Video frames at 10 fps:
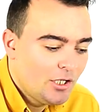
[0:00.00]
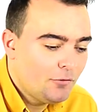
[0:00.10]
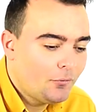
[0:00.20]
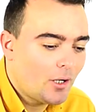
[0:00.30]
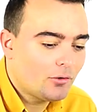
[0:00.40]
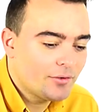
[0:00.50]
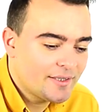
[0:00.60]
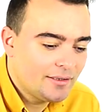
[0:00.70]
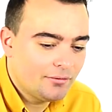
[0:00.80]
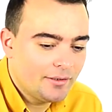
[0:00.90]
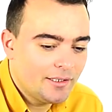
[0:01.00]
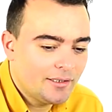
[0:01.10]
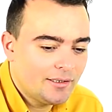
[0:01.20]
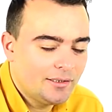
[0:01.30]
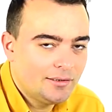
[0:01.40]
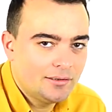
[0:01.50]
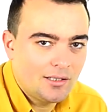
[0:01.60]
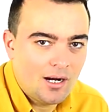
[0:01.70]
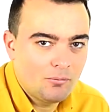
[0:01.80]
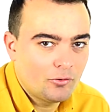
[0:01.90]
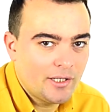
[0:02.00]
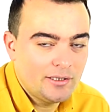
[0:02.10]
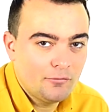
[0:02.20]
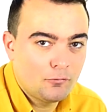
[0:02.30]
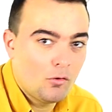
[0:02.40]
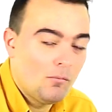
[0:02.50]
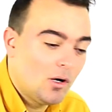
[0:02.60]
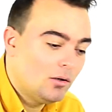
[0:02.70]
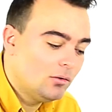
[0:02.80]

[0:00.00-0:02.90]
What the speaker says: If you are considering upgrading from